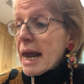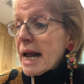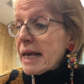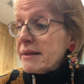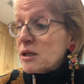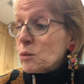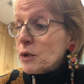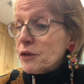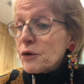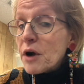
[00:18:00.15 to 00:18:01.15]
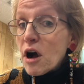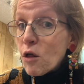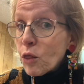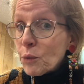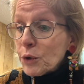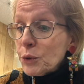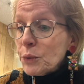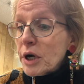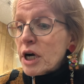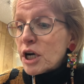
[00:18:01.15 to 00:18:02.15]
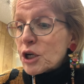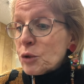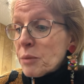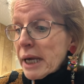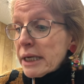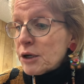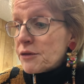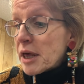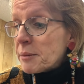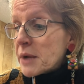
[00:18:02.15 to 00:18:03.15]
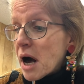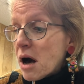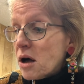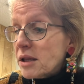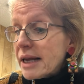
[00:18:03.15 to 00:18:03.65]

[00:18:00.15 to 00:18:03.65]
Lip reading: And then when they're all through, you may hear them call